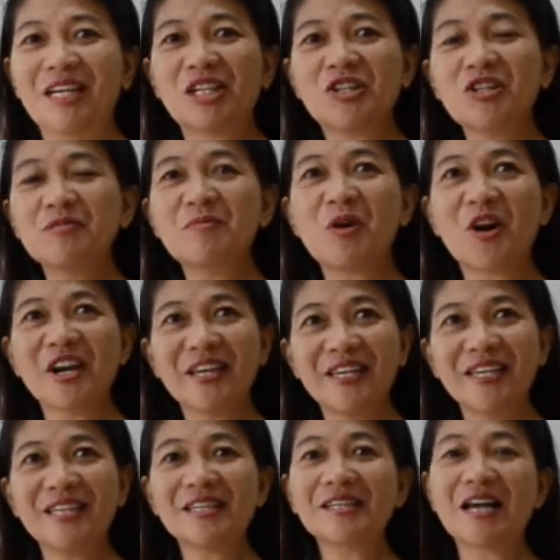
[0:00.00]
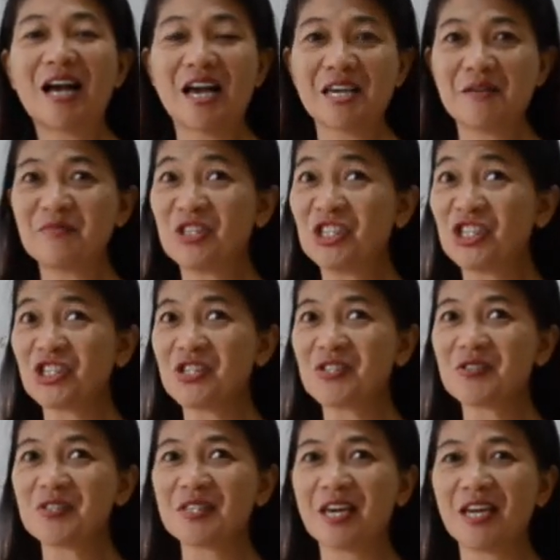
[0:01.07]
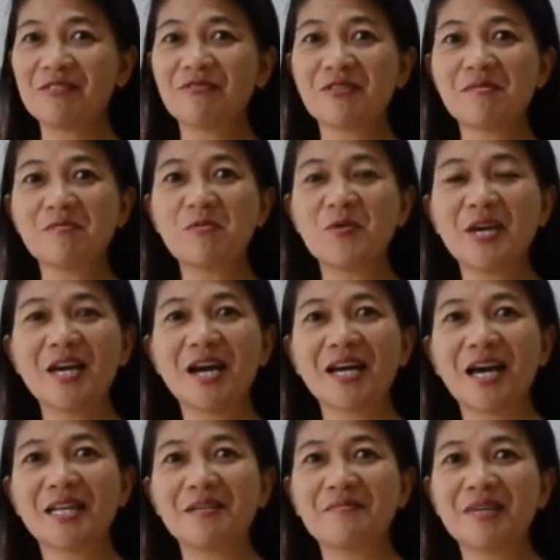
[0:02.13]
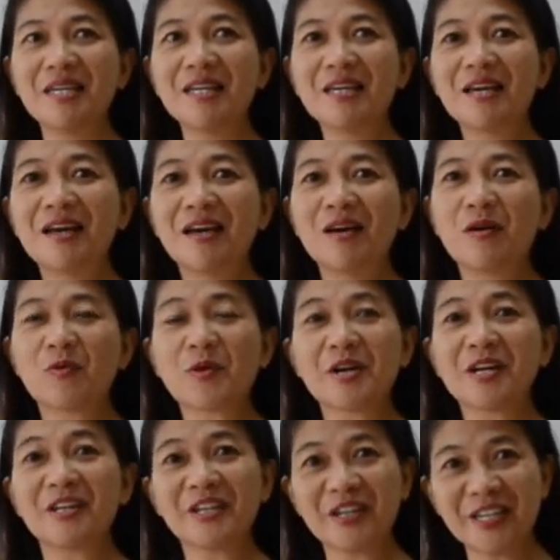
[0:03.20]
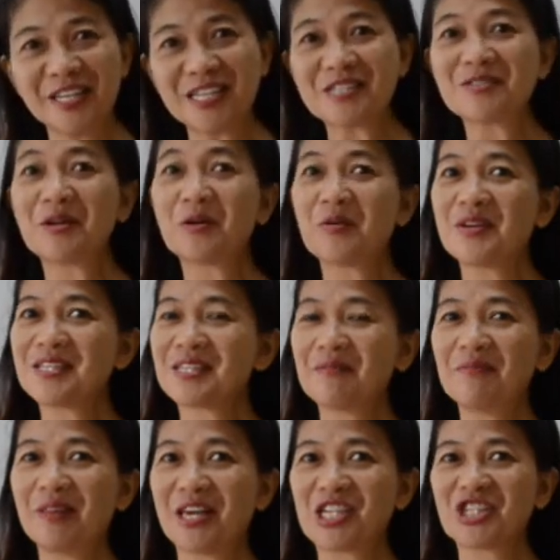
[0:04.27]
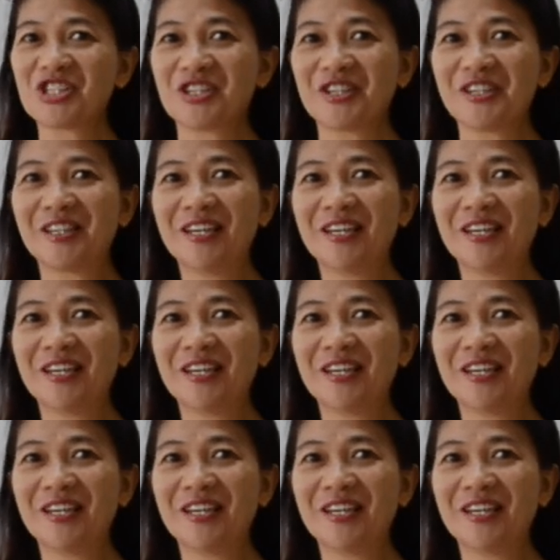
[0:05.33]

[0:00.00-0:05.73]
Good morning, I am teacher Suzette from We Academy, where learning is always a pleasure.